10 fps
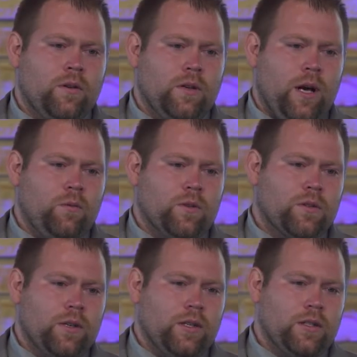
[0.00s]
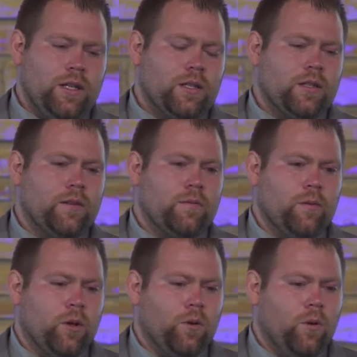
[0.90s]
It's destined
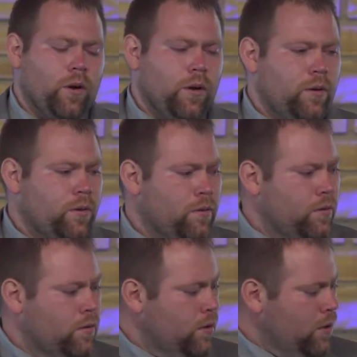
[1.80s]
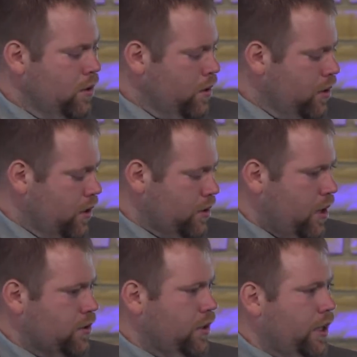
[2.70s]
from the Lord. And so
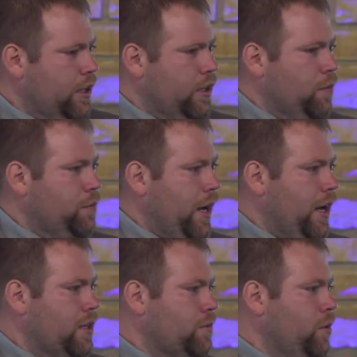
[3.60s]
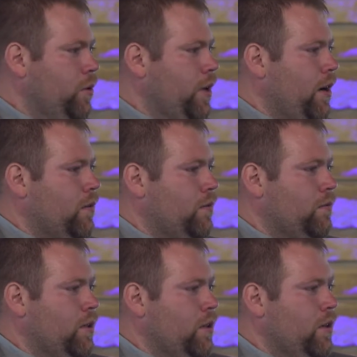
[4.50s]
I was laying here past smooth out,
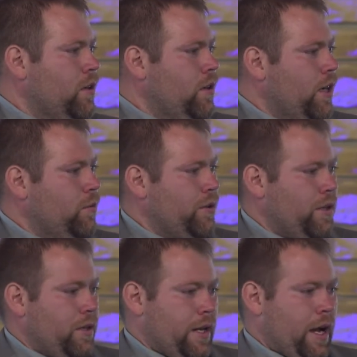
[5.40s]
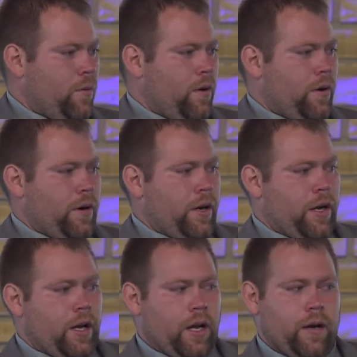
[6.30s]
and within an hour and a
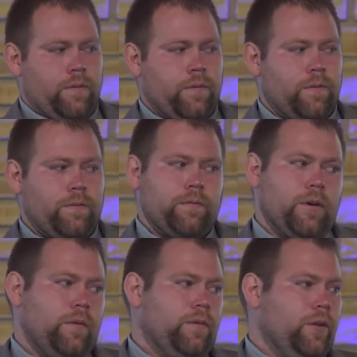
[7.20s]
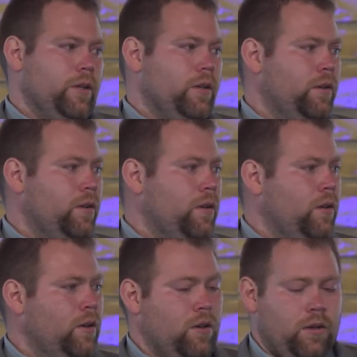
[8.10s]
half, roughly,
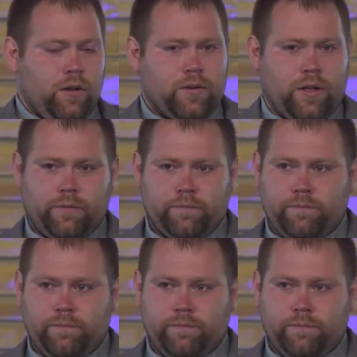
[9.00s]
it was like,